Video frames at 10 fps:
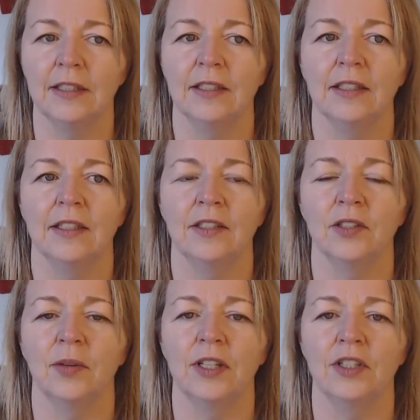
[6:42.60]
and it's
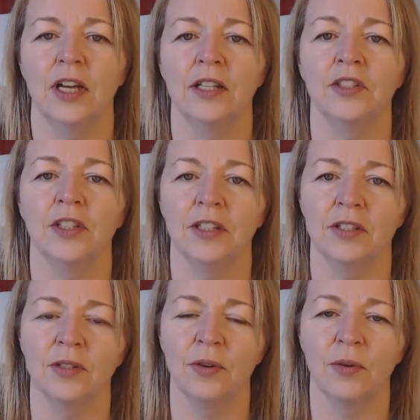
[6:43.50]
quite challenging.
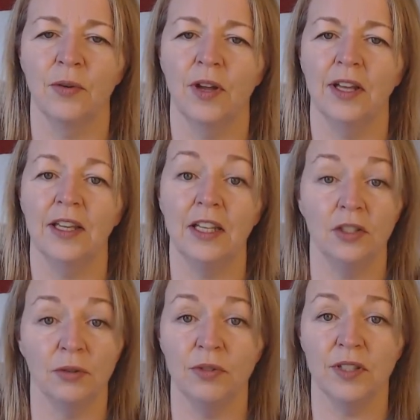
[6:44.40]
So he'd
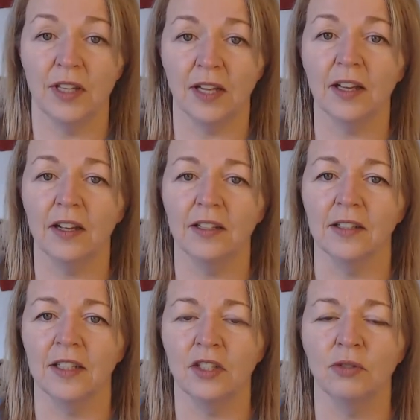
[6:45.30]
chosen that colour.
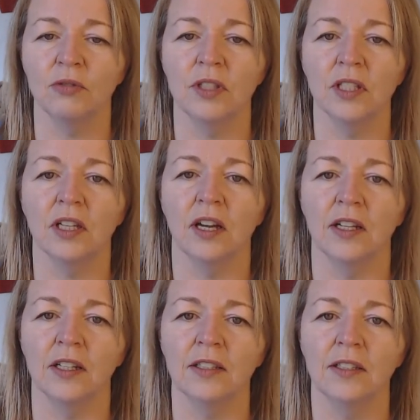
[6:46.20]
He'd chosen the
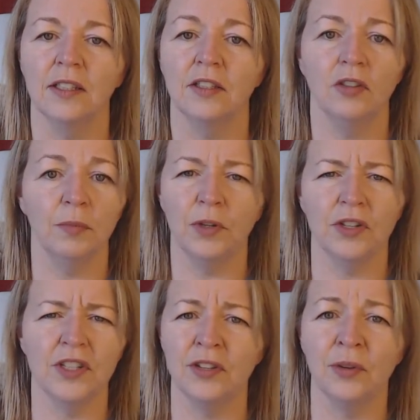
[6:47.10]
colour, not
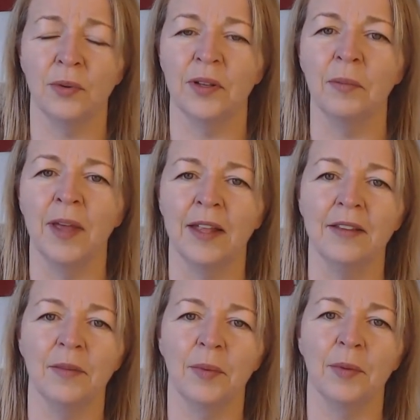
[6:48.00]
because he knew what it
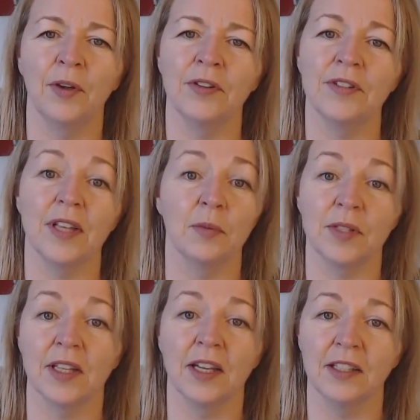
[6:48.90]
meant, but because that was
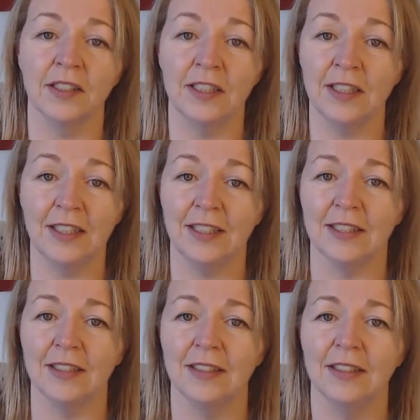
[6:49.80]
the colour he
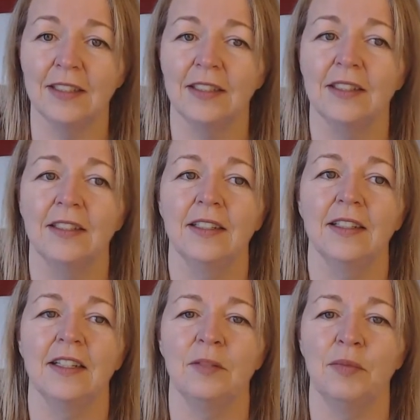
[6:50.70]
needed.
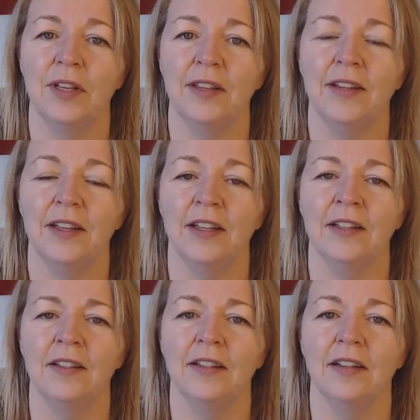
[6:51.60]
He breathed it
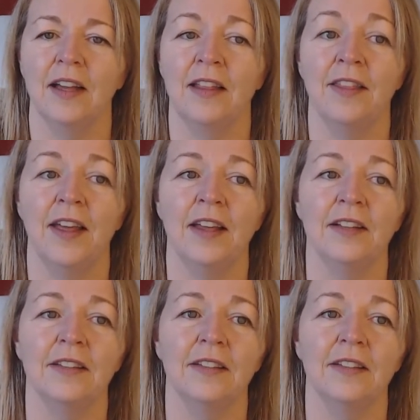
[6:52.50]
in, and then